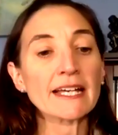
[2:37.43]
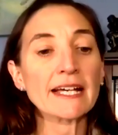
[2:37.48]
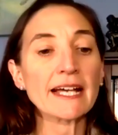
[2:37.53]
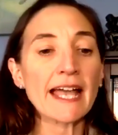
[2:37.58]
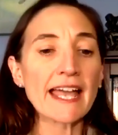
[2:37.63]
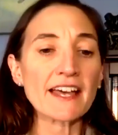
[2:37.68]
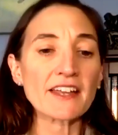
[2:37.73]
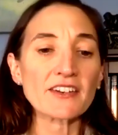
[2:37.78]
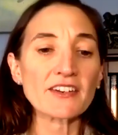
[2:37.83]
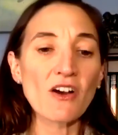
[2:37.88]

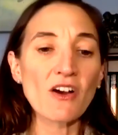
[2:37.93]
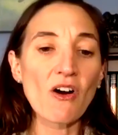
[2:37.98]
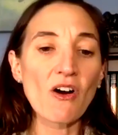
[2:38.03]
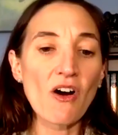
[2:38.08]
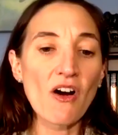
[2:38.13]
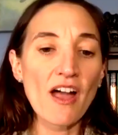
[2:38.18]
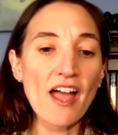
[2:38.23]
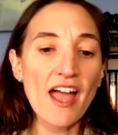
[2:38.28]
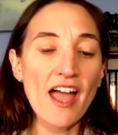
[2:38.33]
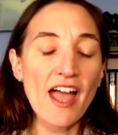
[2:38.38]
And
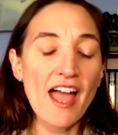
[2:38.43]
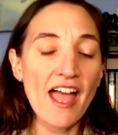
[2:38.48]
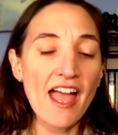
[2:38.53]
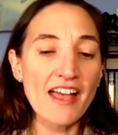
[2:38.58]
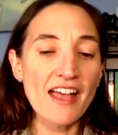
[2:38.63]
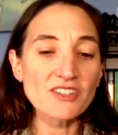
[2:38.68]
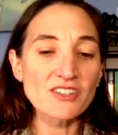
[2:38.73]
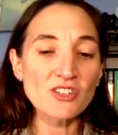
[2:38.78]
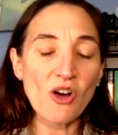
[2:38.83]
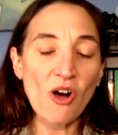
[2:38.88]

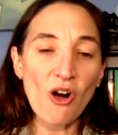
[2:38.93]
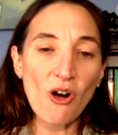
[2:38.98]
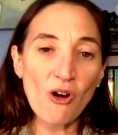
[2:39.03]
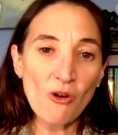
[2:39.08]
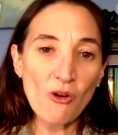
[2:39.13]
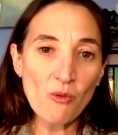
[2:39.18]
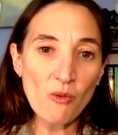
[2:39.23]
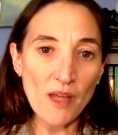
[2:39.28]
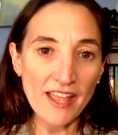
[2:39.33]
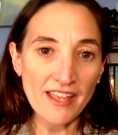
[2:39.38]
as
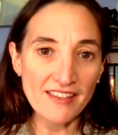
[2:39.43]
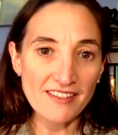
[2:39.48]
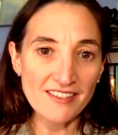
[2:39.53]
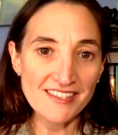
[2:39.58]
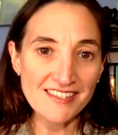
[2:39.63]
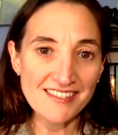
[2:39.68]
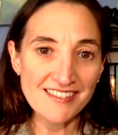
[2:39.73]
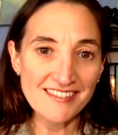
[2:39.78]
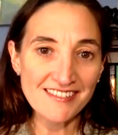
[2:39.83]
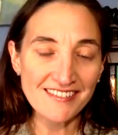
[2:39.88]

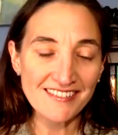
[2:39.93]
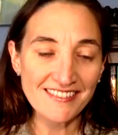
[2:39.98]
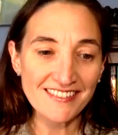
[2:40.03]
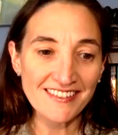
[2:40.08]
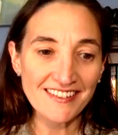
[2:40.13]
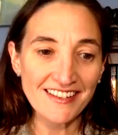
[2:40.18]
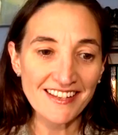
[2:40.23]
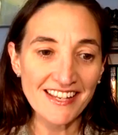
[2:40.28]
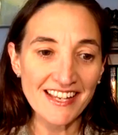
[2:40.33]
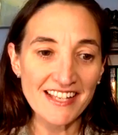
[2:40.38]
always,
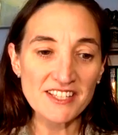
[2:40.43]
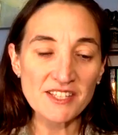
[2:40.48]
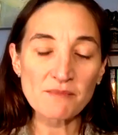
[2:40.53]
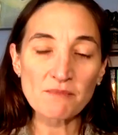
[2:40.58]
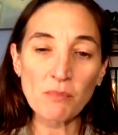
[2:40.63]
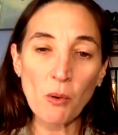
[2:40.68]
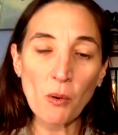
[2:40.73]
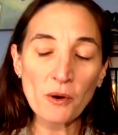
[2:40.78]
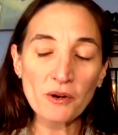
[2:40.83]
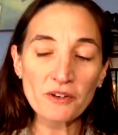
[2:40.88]
it's
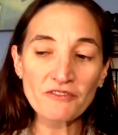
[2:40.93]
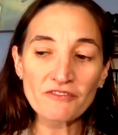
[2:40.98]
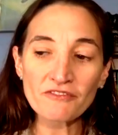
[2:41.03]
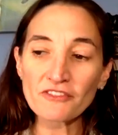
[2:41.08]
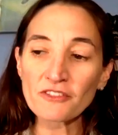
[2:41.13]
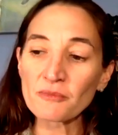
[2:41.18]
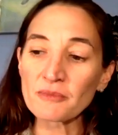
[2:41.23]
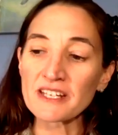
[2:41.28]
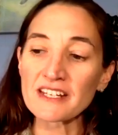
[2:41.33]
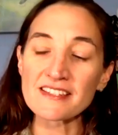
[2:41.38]
important
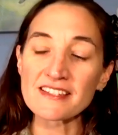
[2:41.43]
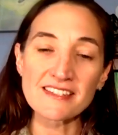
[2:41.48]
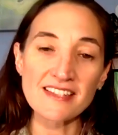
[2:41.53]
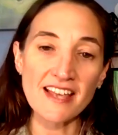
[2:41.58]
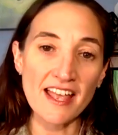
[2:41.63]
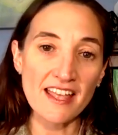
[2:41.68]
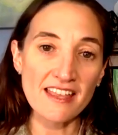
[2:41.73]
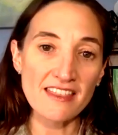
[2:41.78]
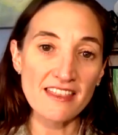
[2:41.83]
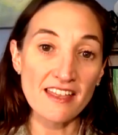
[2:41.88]
for me to
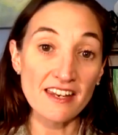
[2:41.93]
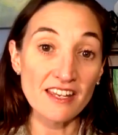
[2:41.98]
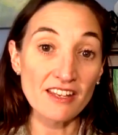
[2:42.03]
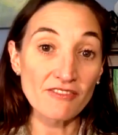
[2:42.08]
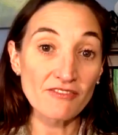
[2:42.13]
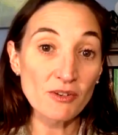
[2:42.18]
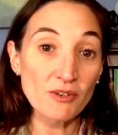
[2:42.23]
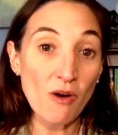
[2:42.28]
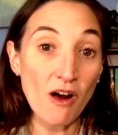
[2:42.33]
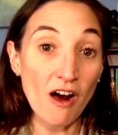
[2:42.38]
say that
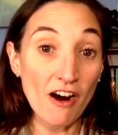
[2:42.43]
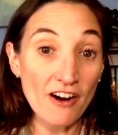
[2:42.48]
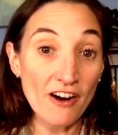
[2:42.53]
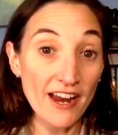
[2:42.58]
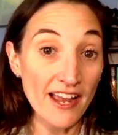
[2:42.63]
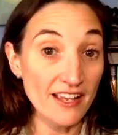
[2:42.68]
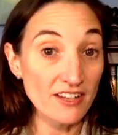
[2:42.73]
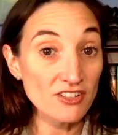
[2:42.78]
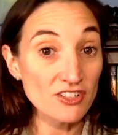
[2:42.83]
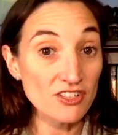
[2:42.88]
if you are
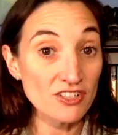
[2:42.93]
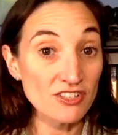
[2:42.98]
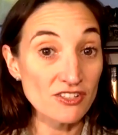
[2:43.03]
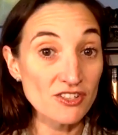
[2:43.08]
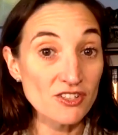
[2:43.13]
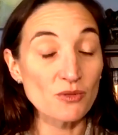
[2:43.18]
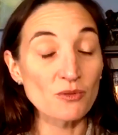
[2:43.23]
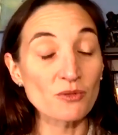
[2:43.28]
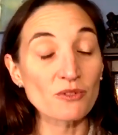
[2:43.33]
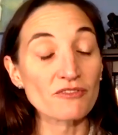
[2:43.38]

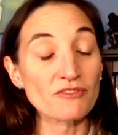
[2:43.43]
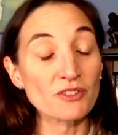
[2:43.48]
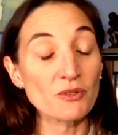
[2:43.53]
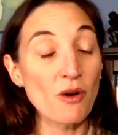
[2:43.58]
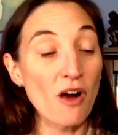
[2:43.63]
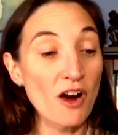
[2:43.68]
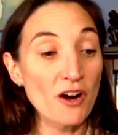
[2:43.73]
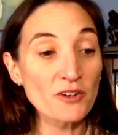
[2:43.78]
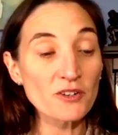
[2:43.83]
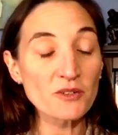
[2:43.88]
anxious or if you
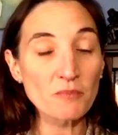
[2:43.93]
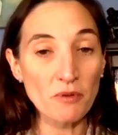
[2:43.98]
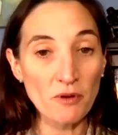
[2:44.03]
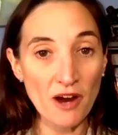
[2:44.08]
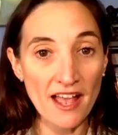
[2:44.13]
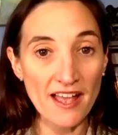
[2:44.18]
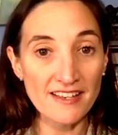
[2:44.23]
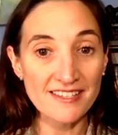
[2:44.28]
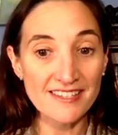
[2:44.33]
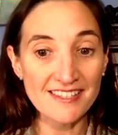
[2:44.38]
are
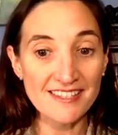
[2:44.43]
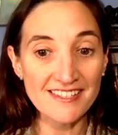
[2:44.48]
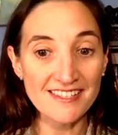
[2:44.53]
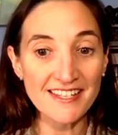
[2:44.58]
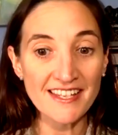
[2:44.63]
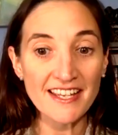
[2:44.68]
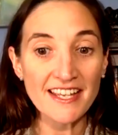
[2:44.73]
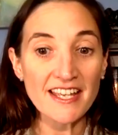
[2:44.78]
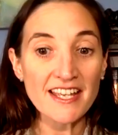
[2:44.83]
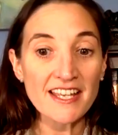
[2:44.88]
depressed,
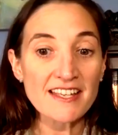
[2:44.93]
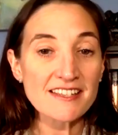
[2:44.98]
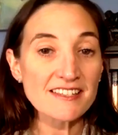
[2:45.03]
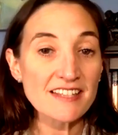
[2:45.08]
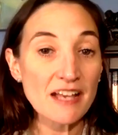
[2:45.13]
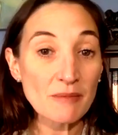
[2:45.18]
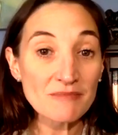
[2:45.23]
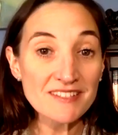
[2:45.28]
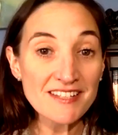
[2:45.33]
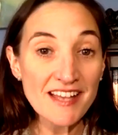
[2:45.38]

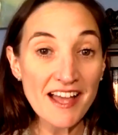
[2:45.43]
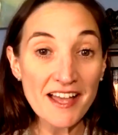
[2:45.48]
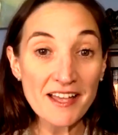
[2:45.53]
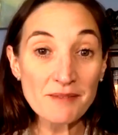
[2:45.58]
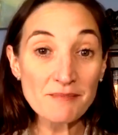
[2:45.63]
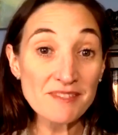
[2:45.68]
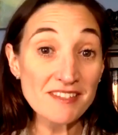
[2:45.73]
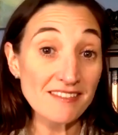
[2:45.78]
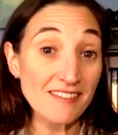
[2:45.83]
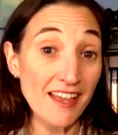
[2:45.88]

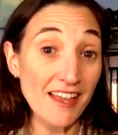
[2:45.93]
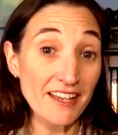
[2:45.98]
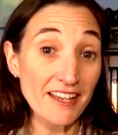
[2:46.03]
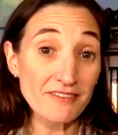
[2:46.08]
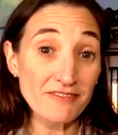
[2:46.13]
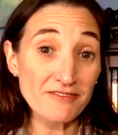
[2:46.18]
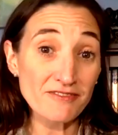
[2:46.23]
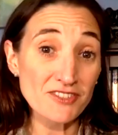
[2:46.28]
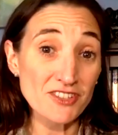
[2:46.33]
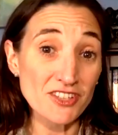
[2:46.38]
sometimes
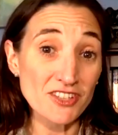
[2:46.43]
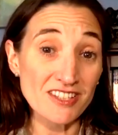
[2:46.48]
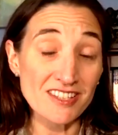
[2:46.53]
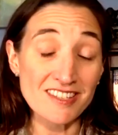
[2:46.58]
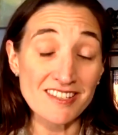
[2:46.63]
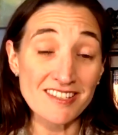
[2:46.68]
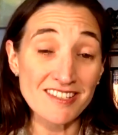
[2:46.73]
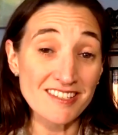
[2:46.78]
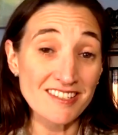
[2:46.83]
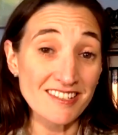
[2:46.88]
life
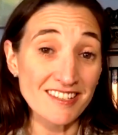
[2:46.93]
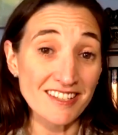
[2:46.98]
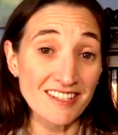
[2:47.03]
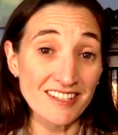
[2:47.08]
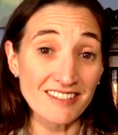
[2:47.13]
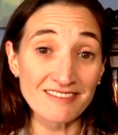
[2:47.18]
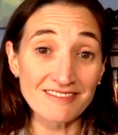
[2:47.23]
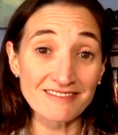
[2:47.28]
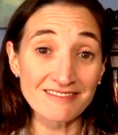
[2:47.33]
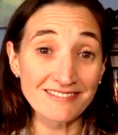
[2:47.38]
just, you
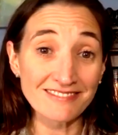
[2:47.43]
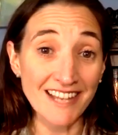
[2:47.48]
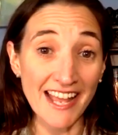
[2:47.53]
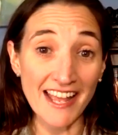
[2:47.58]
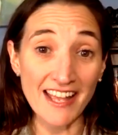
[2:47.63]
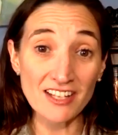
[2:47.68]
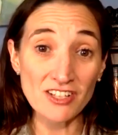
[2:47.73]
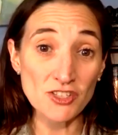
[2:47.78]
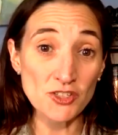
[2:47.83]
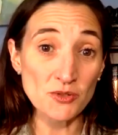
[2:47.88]
know,
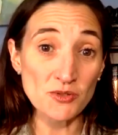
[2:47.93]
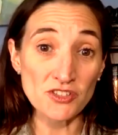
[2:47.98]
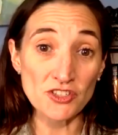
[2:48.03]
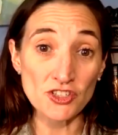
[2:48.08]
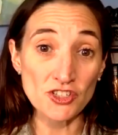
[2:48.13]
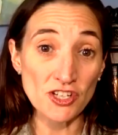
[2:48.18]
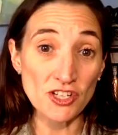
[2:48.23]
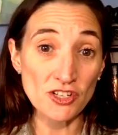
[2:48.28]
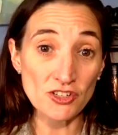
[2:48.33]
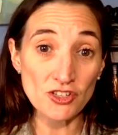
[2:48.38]
hands you a
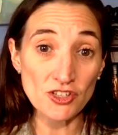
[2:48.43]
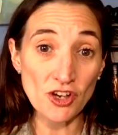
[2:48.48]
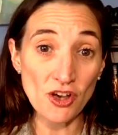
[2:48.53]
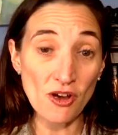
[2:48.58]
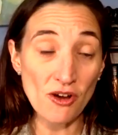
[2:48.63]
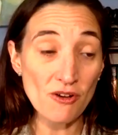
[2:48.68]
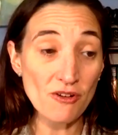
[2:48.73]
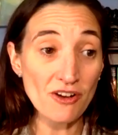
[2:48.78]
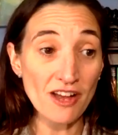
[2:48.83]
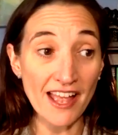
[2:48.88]
shit
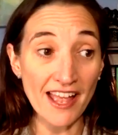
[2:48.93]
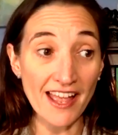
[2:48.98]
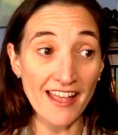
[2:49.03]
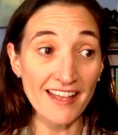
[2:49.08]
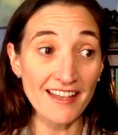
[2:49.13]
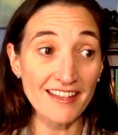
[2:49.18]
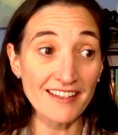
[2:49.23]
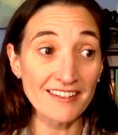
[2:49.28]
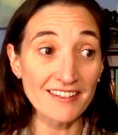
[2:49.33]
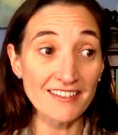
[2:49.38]
show,
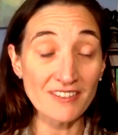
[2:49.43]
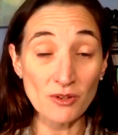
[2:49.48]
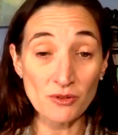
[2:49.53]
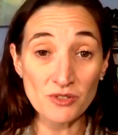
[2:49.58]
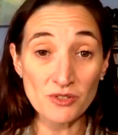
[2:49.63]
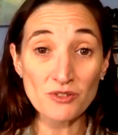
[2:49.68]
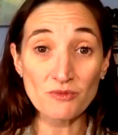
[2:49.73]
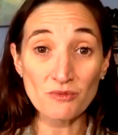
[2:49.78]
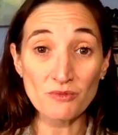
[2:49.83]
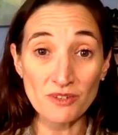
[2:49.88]
and
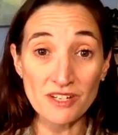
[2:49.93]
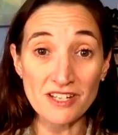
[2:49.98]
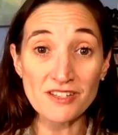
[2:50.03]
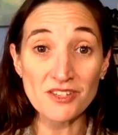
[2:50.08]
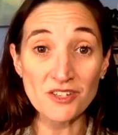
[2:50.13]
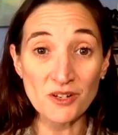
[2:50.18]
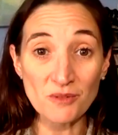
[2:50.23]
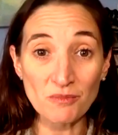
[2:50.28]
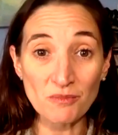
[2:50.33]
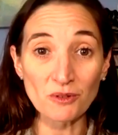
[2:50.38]
those are
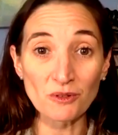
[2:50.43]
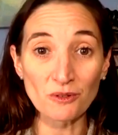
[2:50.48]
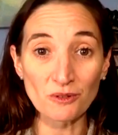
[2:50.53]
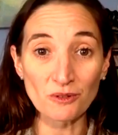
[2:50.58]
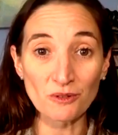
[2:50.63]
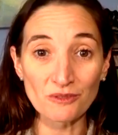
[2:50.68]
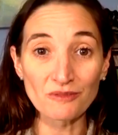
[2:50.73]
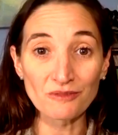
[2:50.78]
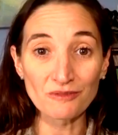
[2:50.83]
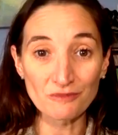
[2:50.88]

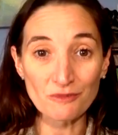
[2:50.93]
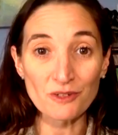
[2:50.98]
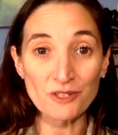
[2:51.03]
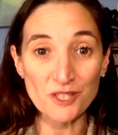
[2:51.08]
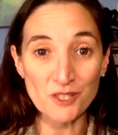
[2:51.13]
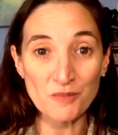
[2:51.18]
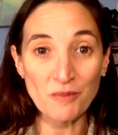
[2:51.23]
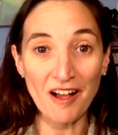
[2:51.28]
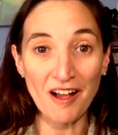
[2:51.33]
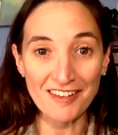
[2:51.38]
reasonable
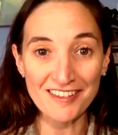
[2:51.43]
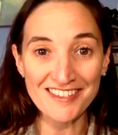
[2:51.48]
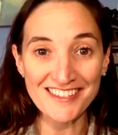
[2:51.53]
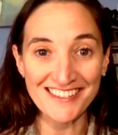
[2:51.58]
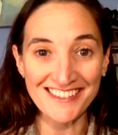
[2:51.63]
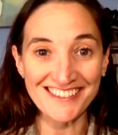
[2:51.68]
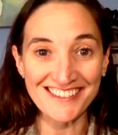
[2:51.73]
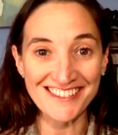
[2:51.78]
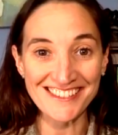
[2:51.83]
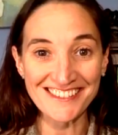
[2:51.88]

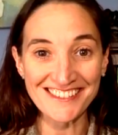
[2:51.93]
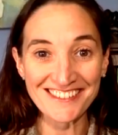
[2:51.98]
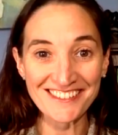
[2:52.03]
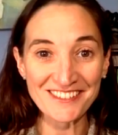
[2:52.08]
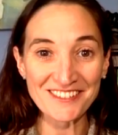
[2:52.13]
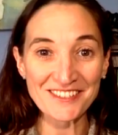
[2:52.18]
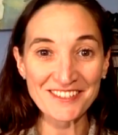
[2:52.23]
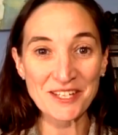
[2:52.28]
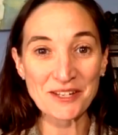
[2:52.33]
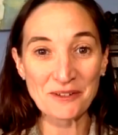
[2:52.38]
responses
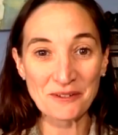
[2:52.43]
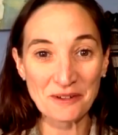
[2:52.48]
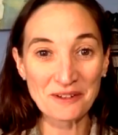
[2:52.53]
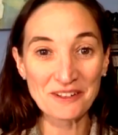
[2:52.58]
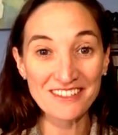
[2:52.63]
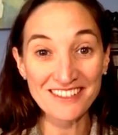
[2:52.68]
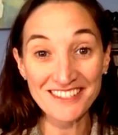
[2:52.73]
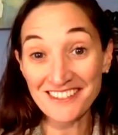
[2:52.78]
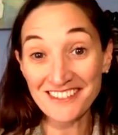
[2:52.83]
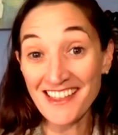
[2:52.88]
to,
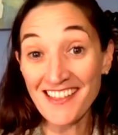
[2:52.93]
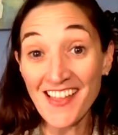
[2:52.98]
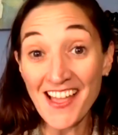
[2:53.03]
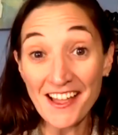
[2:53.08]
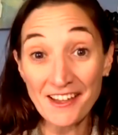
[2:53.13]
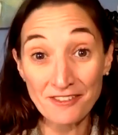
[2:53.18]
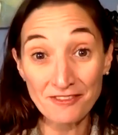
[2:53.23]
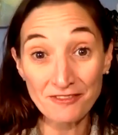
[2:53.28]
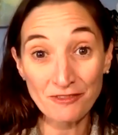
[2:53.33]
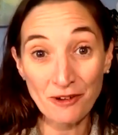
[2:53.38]
to the
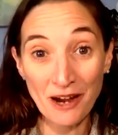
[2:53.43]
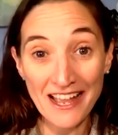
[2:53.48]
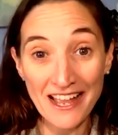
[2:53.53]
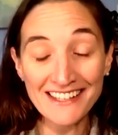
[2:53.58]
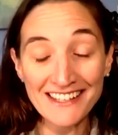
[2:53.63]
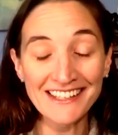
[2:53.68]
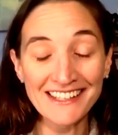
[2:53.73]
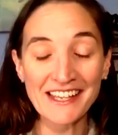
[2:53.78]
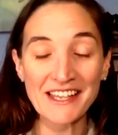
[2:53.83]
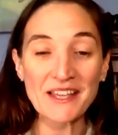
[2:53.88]
life, right?